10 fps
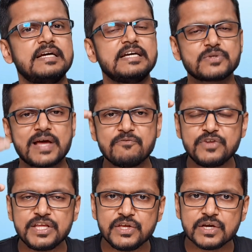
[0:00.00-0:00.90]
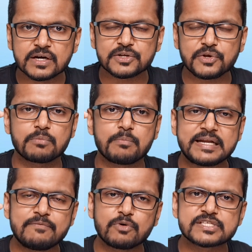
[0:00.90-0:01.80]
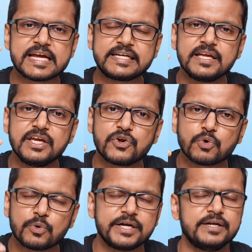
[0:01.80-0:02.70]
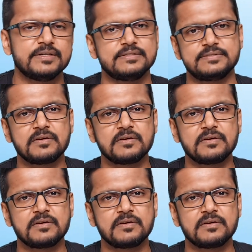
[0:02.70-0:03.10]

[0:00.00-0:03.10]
So every year your money was getting eroded.